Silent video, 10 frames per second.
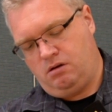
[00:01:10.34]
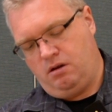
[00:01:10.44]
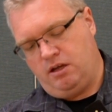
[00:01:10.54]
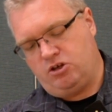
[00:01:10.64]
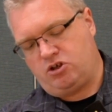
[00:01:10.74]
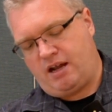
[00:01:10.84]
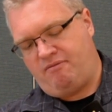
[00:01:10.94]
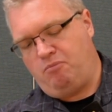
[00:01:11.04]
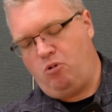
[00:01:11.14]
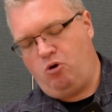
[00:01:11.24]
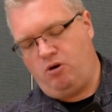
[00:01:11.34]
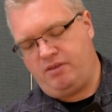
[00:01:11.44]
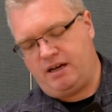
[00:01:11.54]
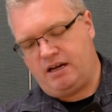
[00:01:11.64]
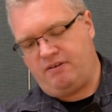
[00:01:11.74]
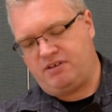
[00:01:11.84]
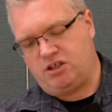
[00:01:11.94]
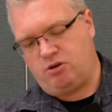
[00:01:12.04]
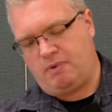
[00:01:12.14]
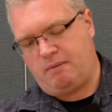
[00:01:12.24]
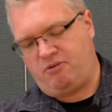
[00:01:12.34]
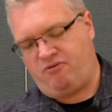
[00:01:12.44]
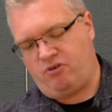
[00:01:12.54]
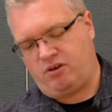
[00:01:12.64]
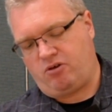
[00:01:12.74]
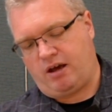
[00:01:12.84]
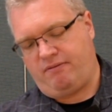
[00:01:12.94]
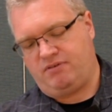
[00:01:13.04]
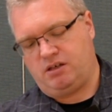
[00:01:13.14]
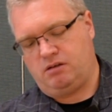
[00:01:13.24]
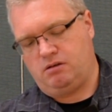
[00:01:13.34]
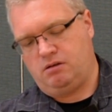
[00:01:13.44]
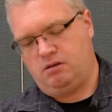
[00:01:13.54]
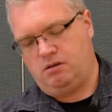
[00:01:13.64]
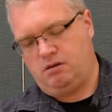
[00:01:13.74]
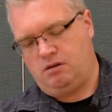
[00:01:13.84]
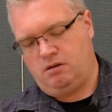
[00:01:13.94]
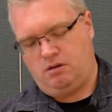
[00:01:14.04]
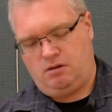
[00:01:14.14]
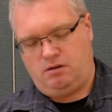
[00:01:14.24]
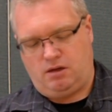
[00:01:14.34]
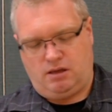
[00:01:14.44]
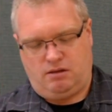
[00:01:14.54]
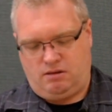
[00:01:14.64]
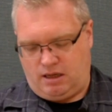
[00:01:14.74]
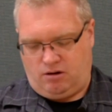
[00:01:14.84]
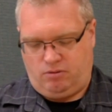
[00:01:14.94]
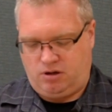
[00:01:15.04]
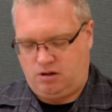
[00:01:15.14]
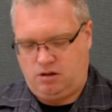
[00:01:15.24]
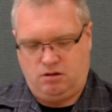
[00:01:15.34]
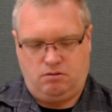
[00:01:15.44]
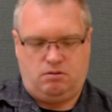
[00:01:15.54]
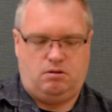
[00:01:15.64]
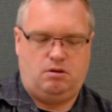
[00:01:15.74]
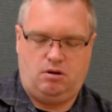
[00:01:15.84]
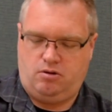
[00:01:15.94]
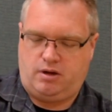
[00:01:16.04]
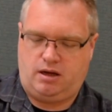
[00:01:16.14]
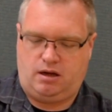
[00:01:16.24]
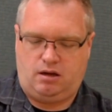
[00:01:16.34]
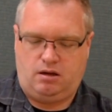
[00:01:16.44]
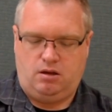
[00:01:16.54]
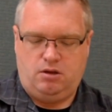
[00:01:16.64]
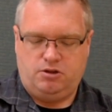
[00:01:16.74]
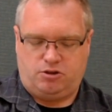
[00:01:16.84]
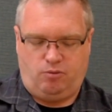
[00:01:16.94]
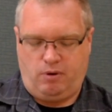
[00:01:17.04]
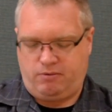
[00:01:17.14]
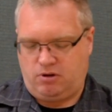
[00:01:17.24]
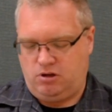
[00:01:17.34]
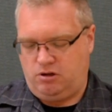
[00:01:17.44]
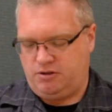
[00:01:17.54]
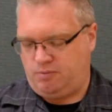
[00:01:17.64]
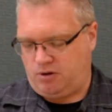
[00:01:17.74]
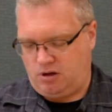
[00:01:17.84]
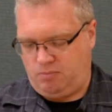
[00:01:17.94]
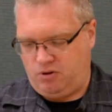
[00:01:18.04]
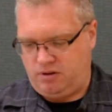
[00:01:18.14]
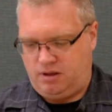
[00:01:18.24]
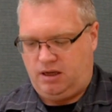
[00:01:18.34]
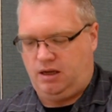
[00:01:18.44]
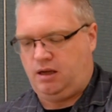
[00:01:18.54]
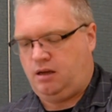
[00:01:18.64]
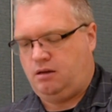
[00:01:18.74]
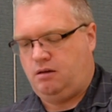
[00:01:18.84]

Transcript: And you should have more than enough tissue paper for the craft. And that'll work. Okay. So what we're going to do is we're going to put the